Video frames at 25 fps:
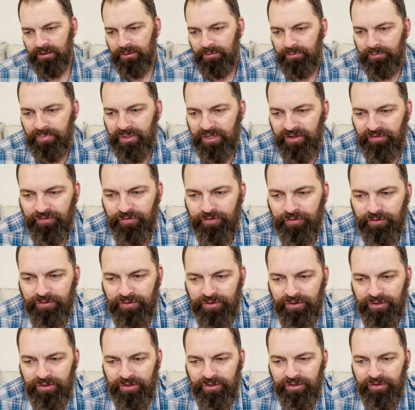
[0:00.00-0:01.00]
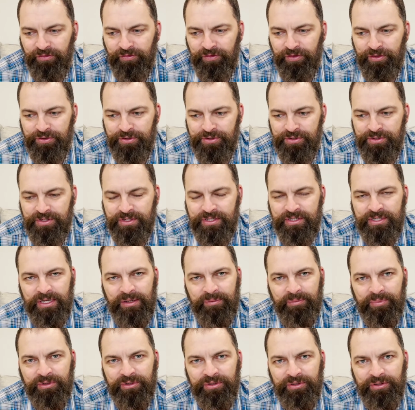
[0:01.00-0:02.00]
But if you've used
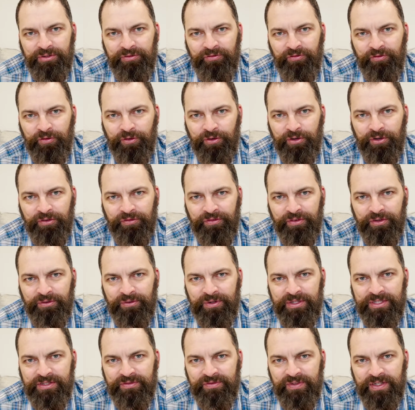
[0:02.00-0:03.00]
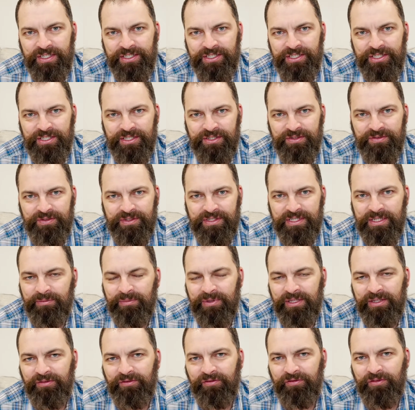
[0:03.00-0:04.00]
up all 4 of your reservations for
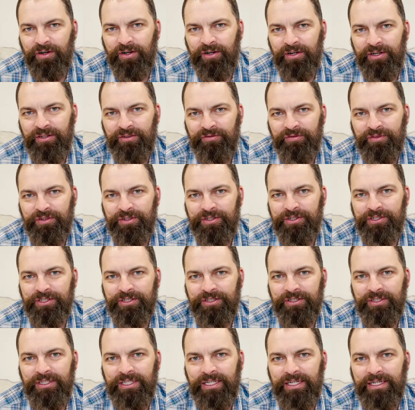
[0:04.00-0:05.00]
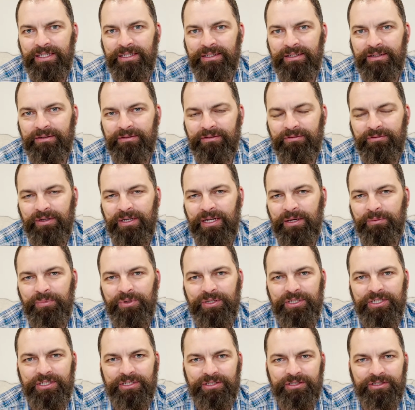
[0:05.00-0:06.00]
something far in the future, like when I
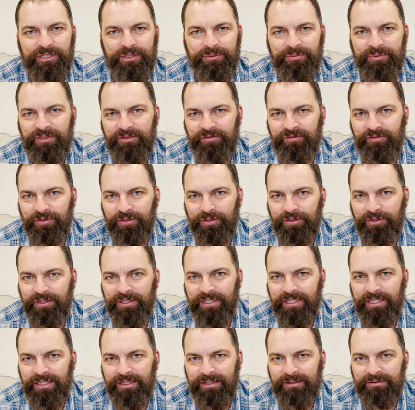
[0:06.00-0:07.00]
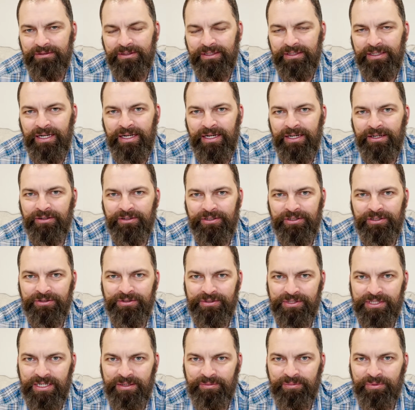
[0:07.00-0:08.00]
booked a trip to Florida, I had
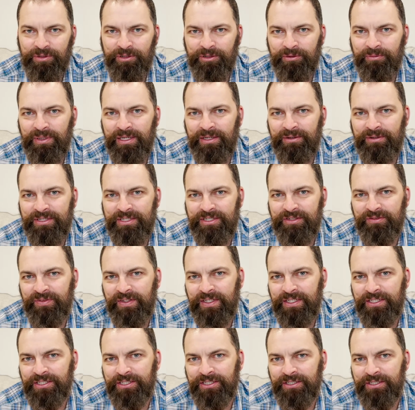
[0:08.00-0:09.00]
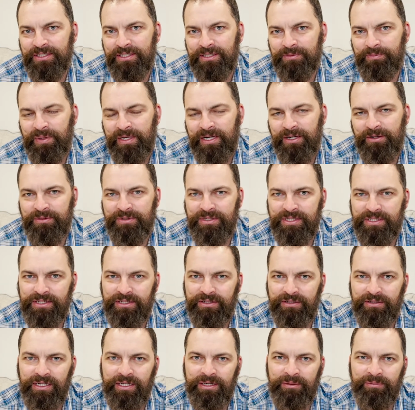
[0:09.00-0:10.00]
used up all my reservations, but I was
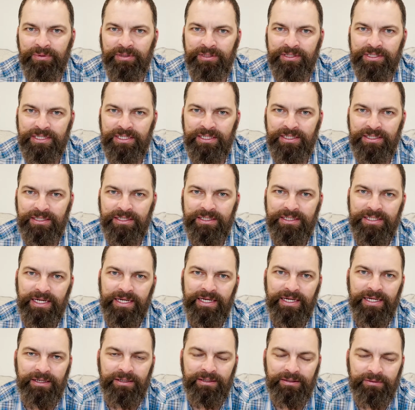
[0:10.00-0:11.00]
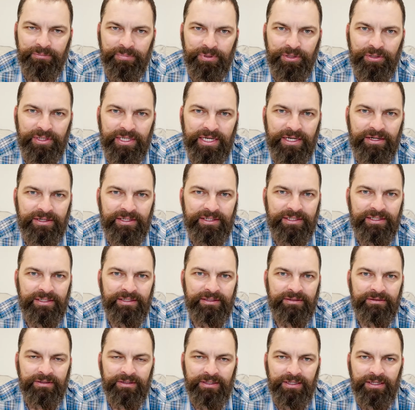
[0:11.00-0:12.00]
still able to take a boat out
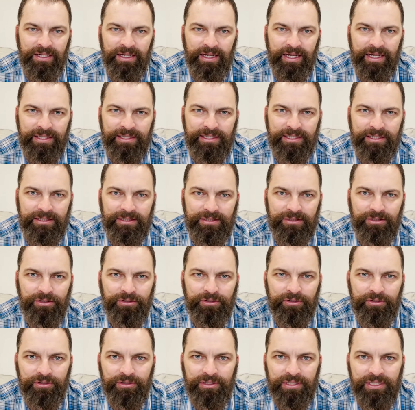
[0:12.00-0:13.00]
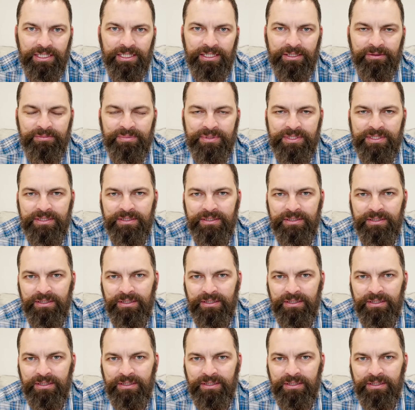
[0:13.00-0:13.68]
at the local clubs.